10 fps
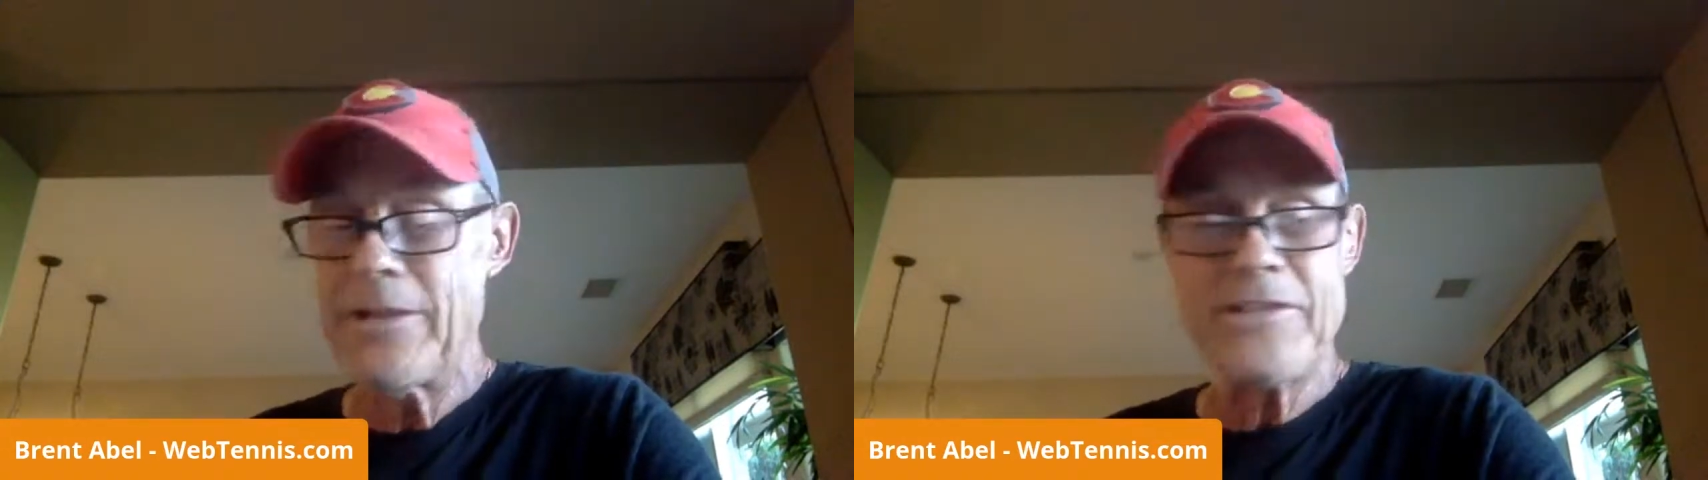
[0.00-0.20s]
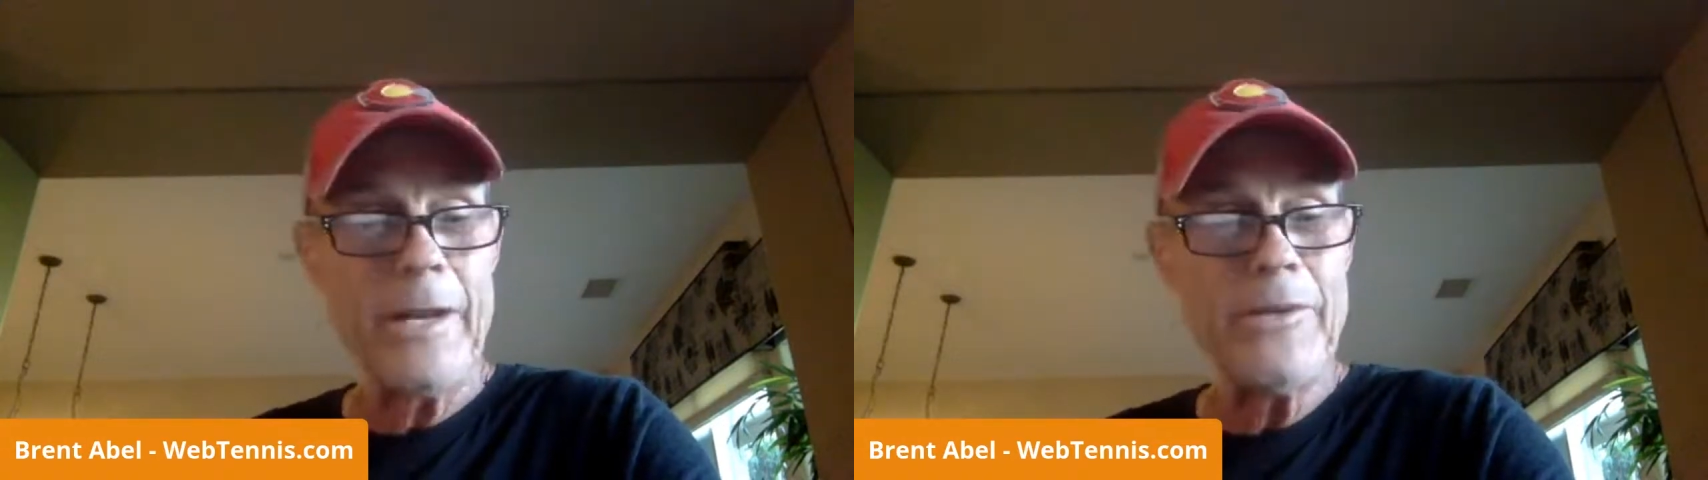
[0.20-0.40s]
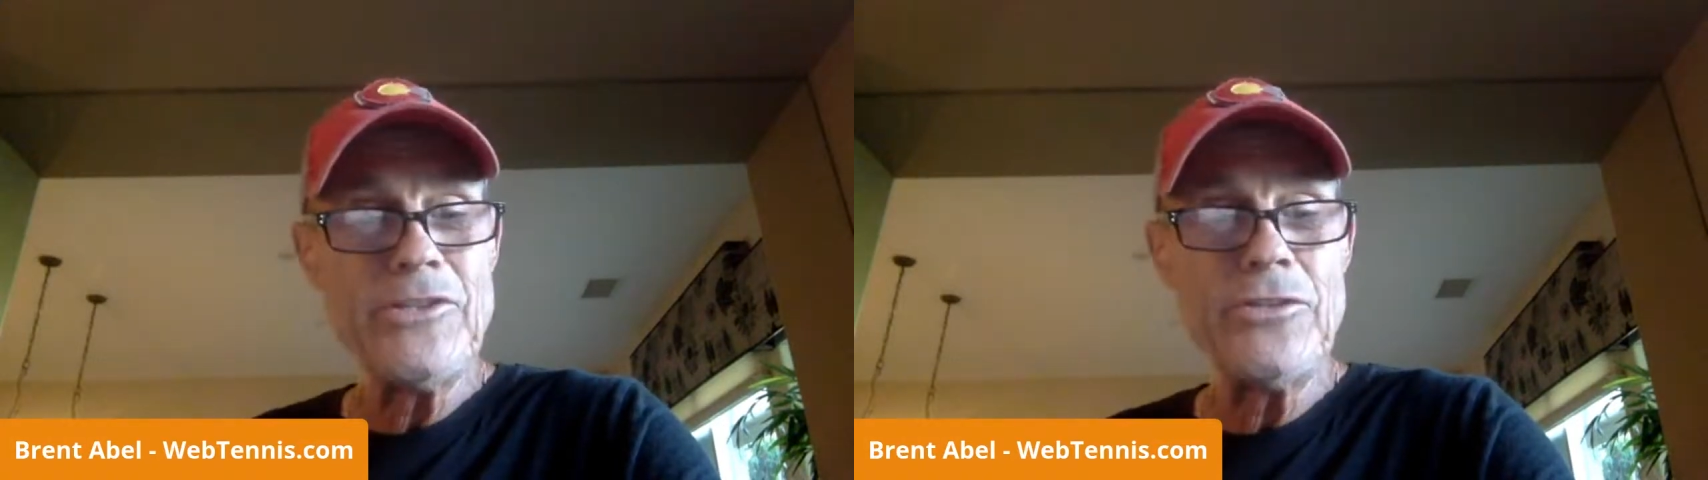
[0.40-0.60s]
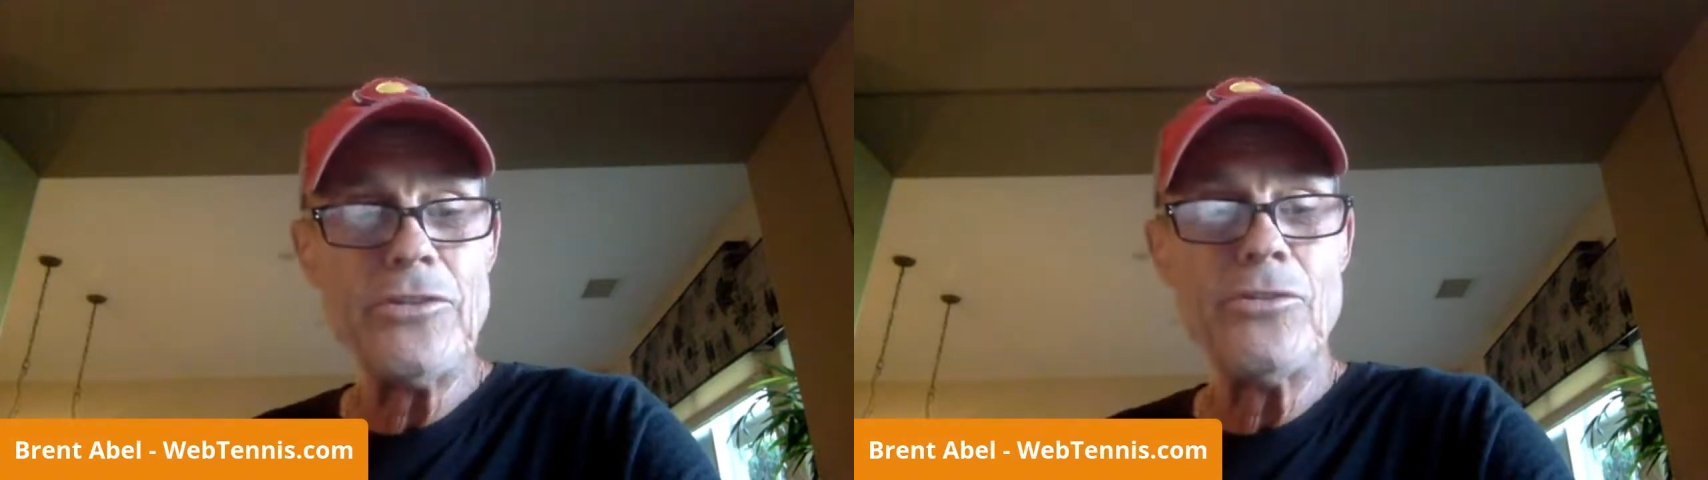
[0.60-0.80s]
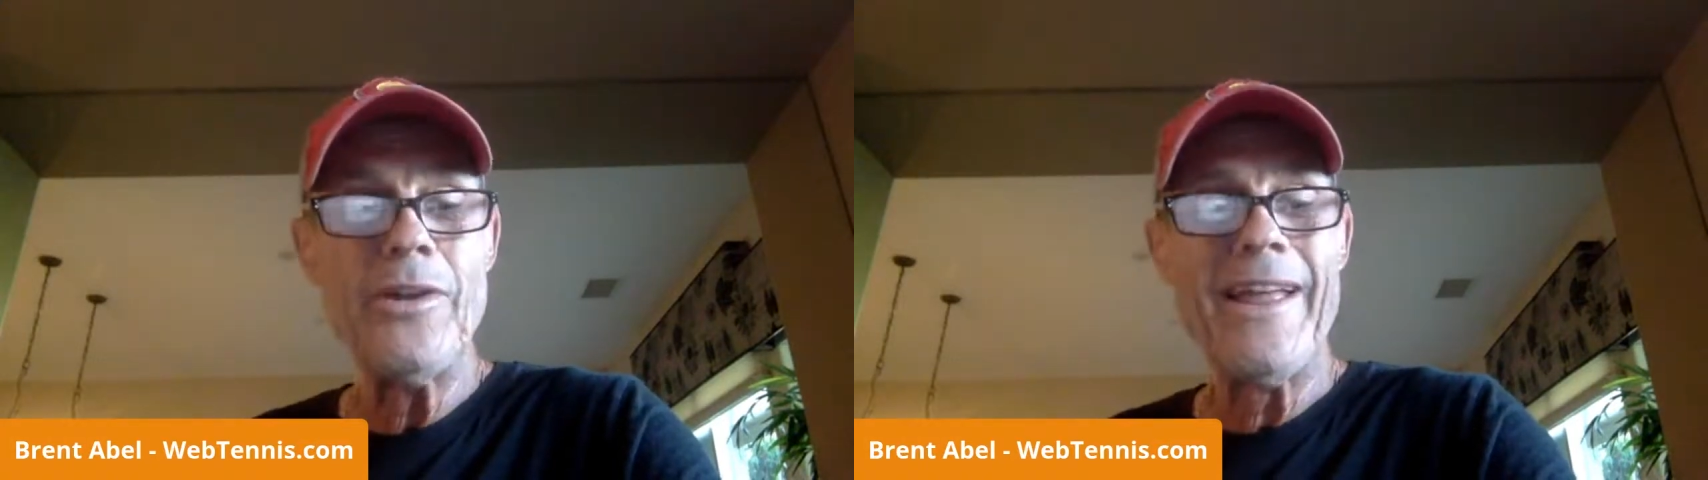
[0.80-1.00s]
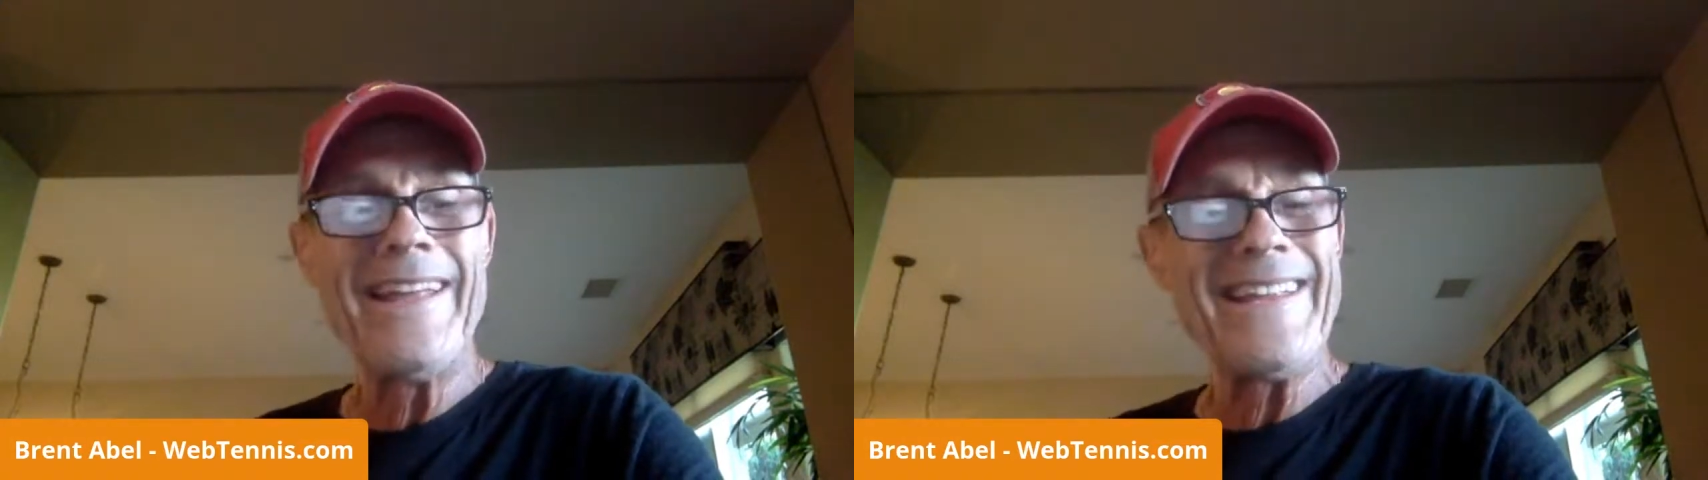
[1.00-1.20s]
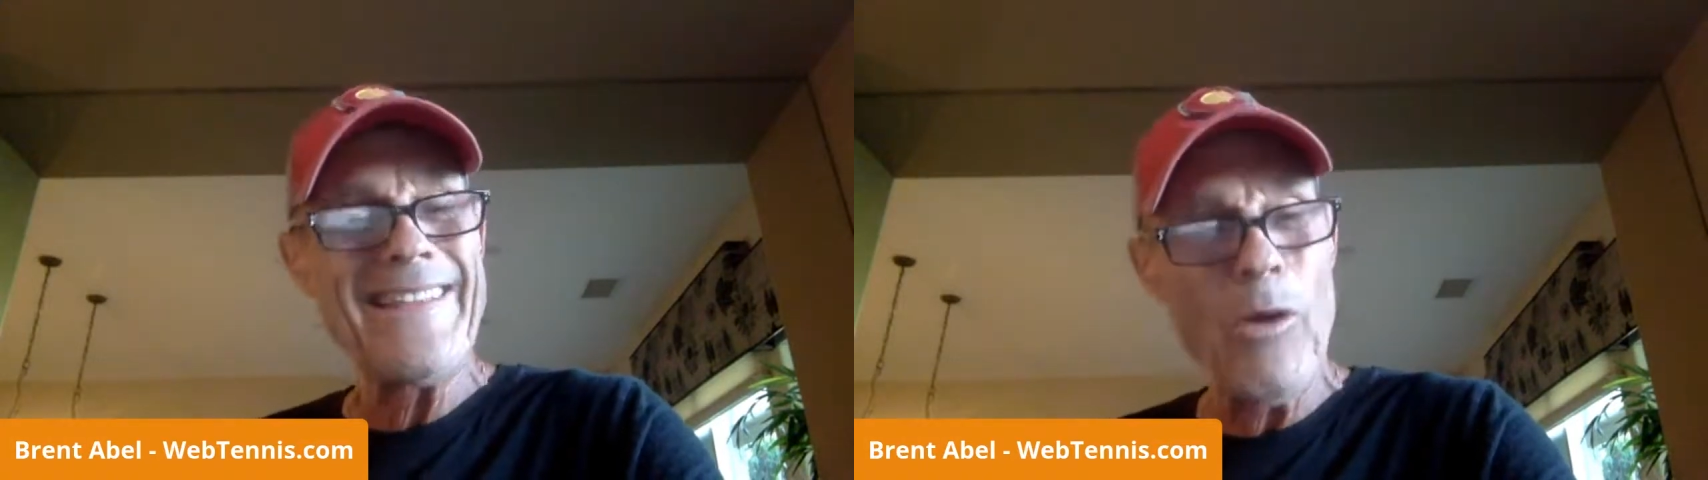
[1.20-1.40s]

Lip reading: It's coming to you. Get